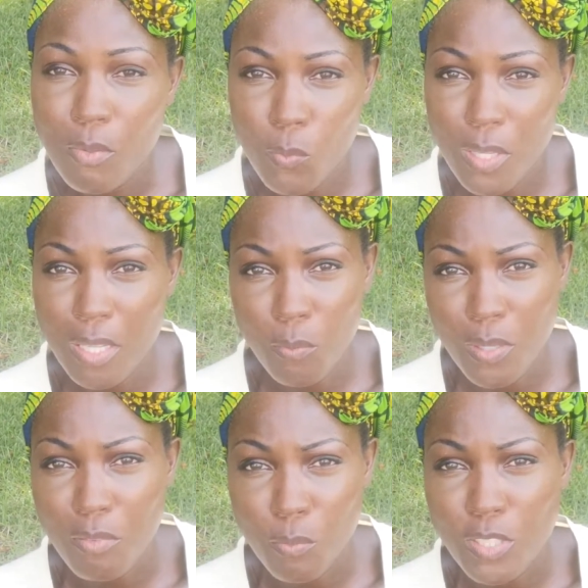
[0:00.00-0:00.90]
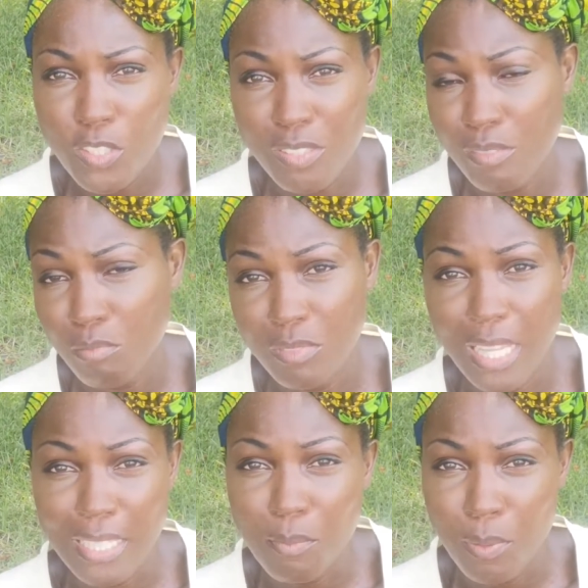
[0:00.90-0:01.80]
we just
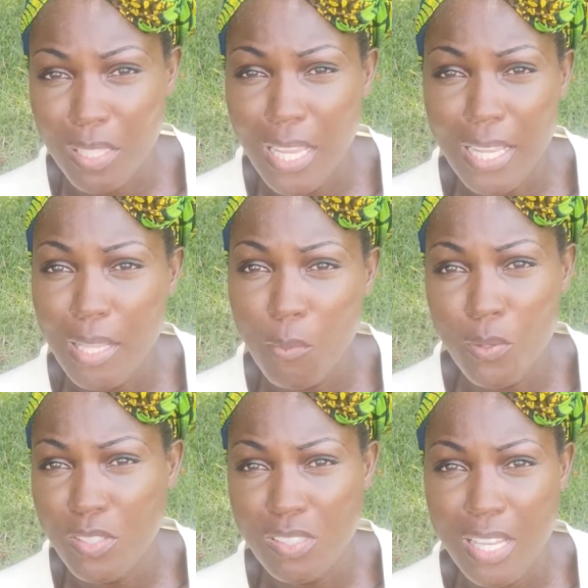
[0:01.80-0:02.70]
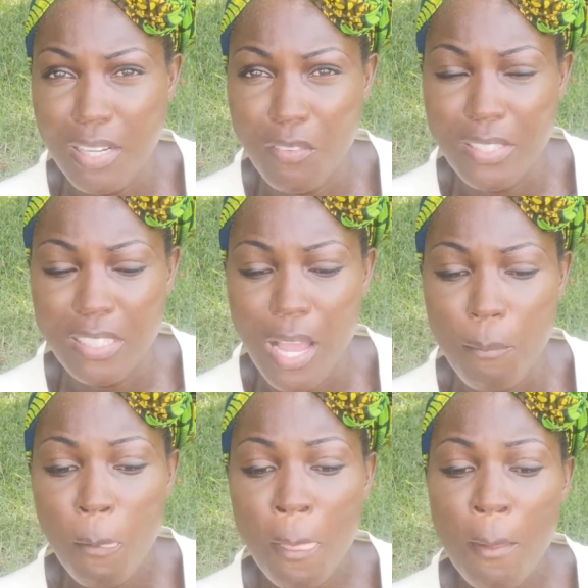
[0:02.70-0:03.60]
let it be, and then we just had a great
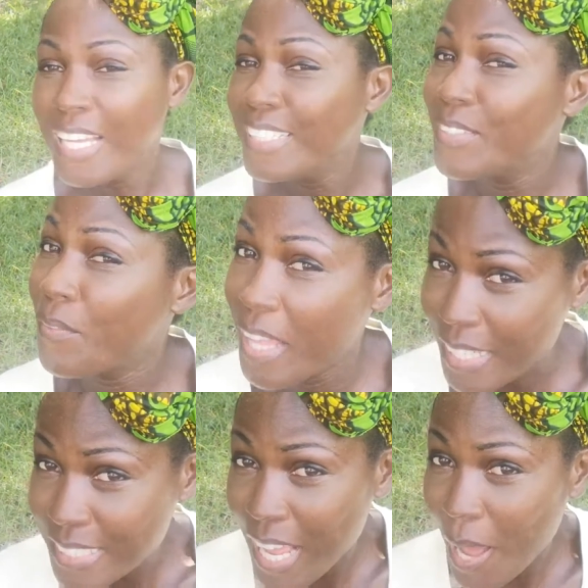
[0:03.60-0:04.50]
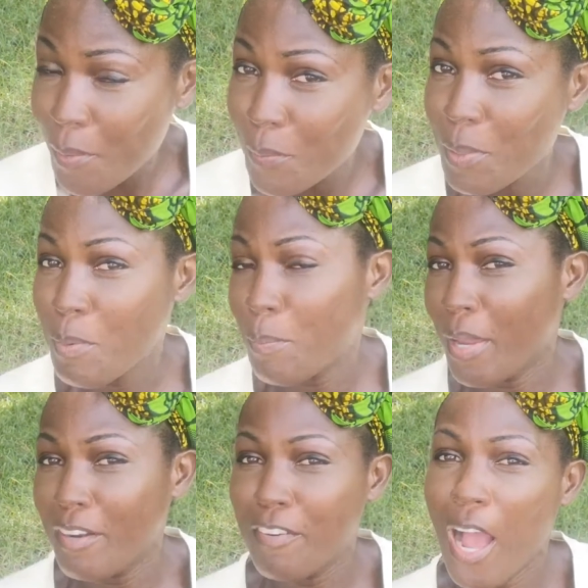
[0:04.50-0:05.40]
time. So that is how we
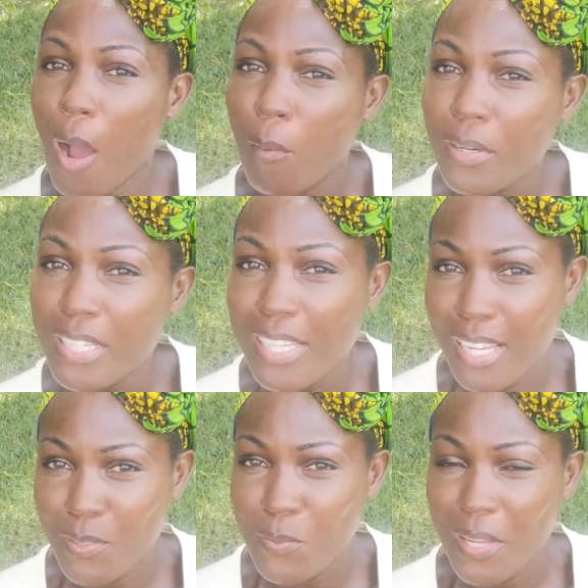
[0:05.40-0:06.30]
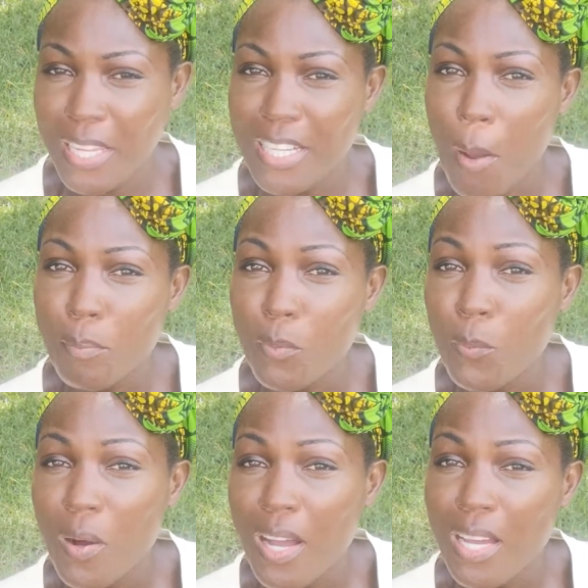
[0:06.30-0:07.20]
prepared for our getaway. Number
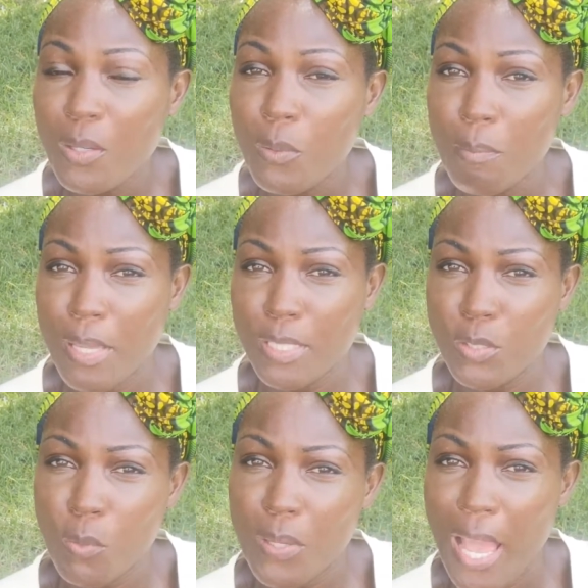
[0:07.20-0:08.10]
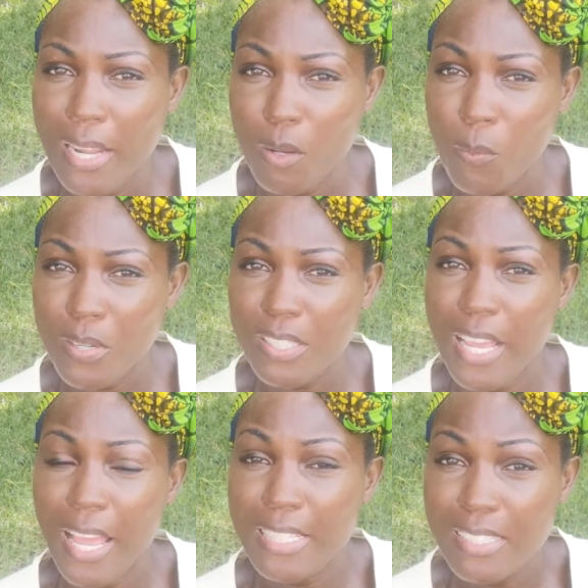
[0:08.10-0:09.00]
one, we made sure we had our
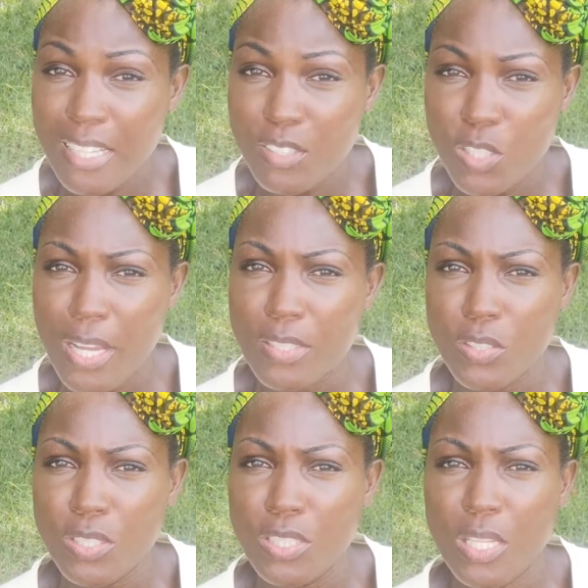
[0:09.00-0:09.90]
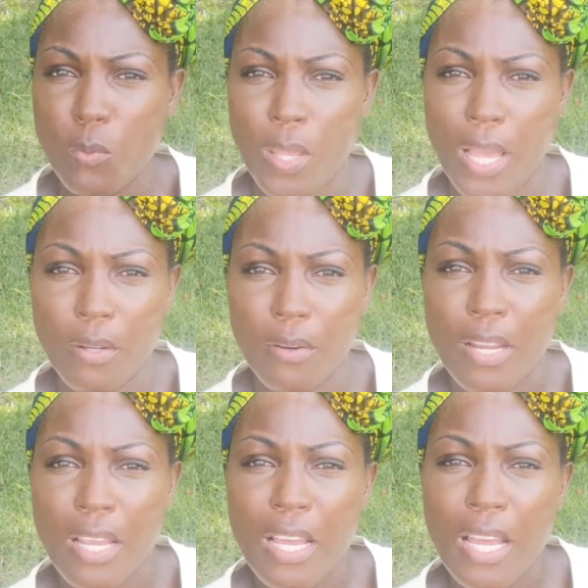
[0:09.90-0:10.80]
hand sanitizers, and we had our
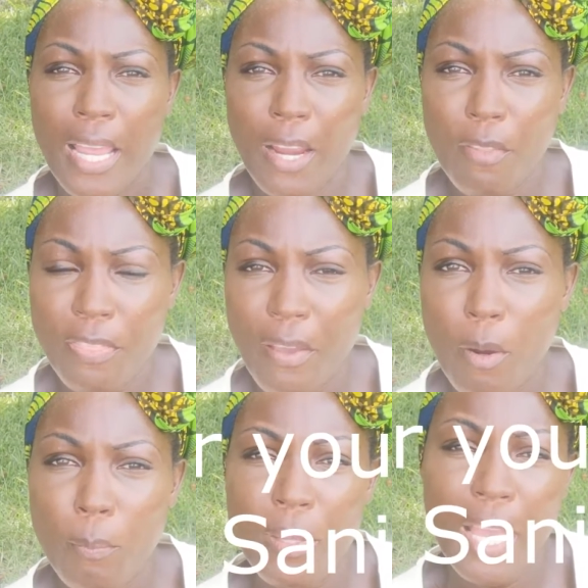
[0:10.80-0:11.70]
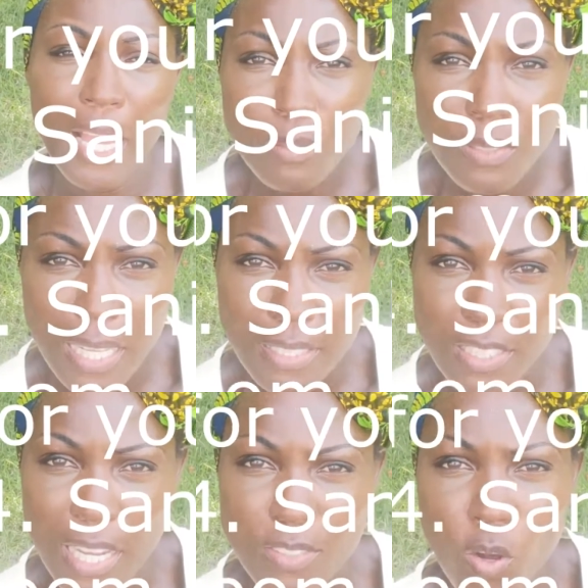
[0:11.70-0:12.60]
air therapy house
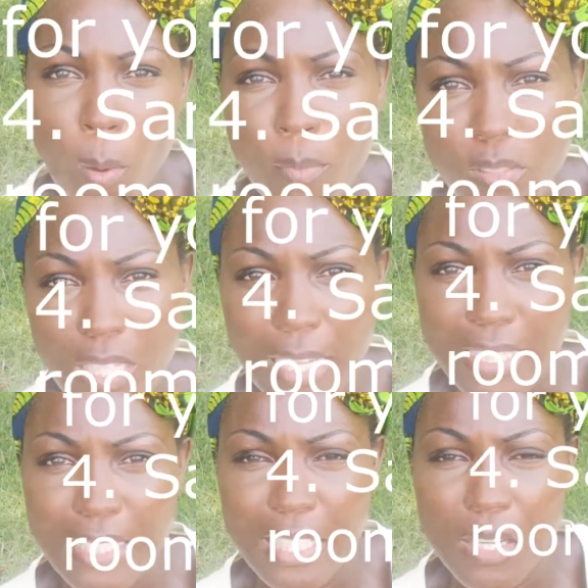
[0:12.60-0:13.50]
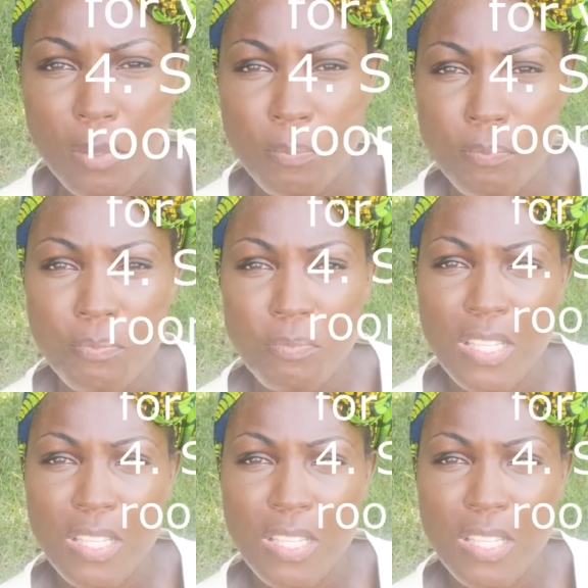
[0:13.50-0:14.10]
sanitizer, almost like a